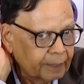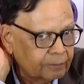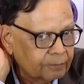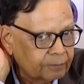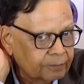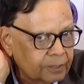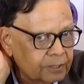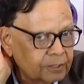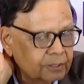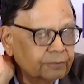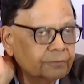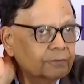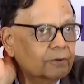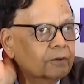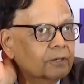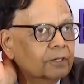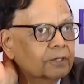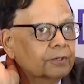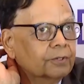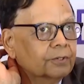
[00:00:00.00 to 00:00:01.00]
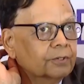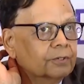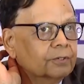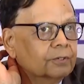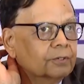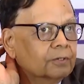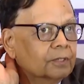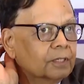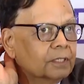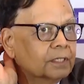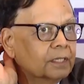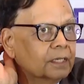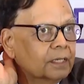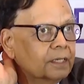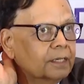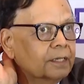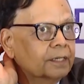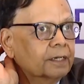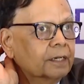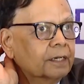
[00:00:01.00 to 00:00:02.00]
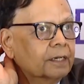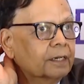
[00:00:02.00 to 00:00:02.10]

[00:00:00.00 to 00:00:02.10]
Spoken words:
First of all, the